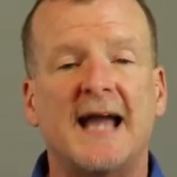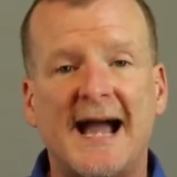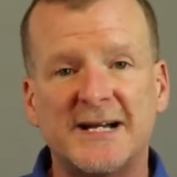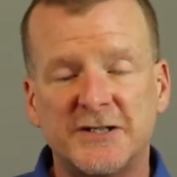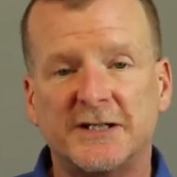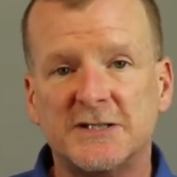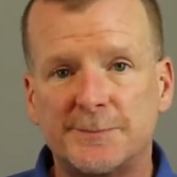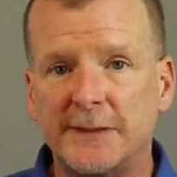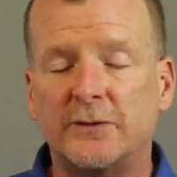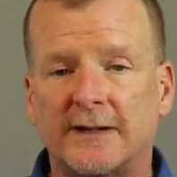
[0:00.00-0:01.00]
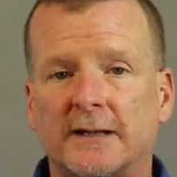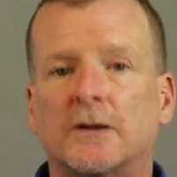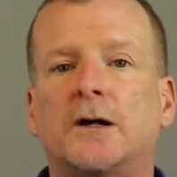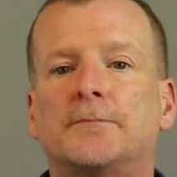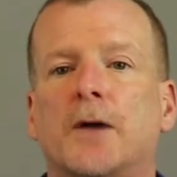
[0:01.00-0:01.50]
actually can spend on that
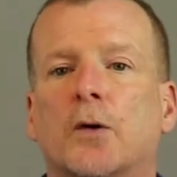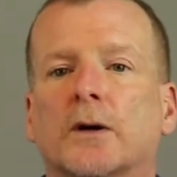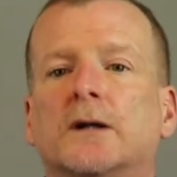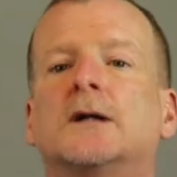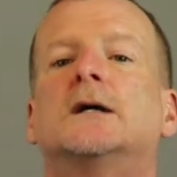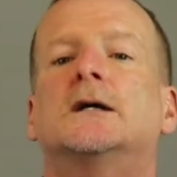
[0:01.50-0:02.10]
lawnmower